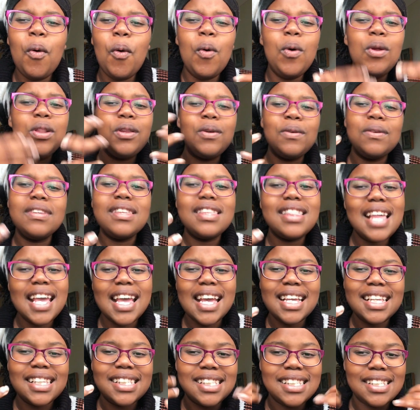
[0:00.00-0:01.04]
those
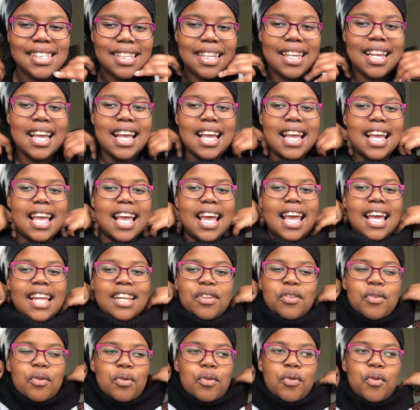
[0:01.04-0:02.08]
things. And
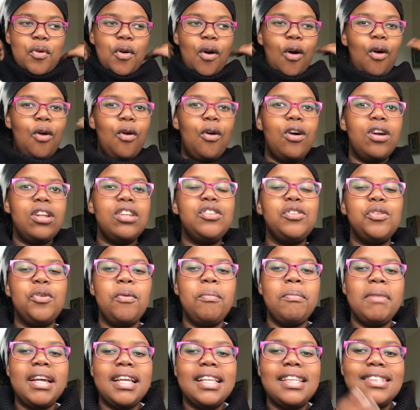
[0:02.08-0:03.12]
you go onto
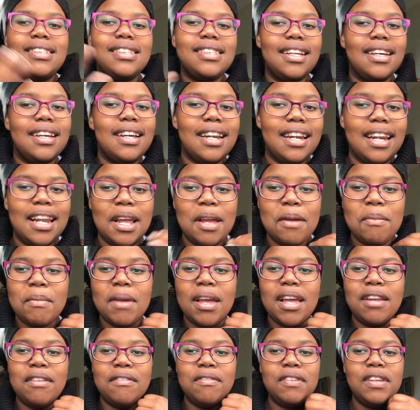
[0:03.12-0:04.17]
my Instagram
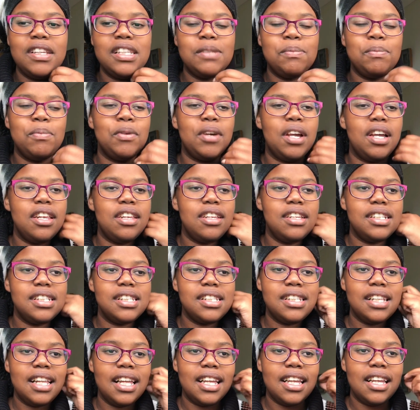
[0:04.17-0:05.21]
and Facebook and you're
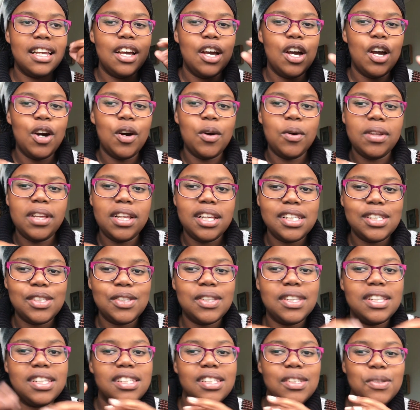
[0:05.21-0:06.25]
just like, okay, so
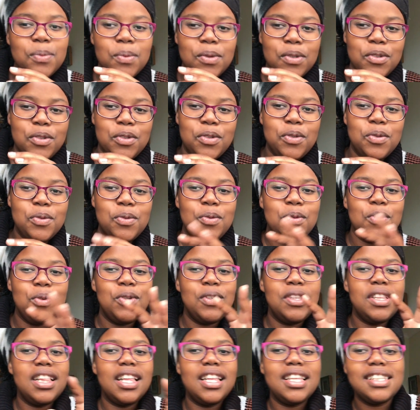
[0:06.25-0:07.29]
this is what you do.
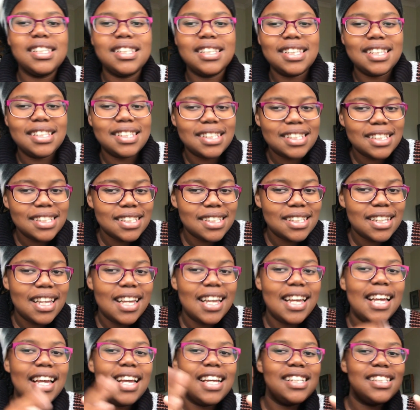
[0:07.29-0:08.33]
This is
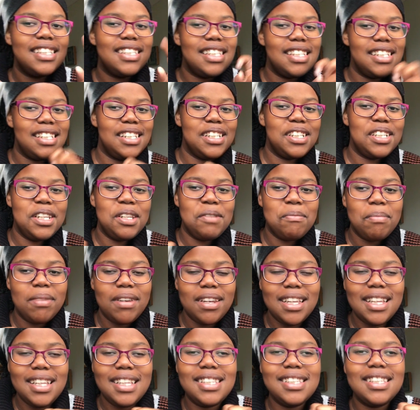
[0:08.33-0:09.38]
aesthetically
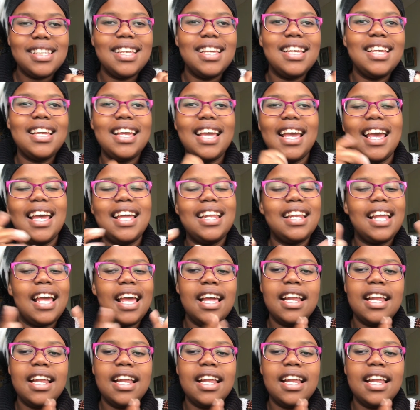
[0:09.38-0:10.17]
pleasing and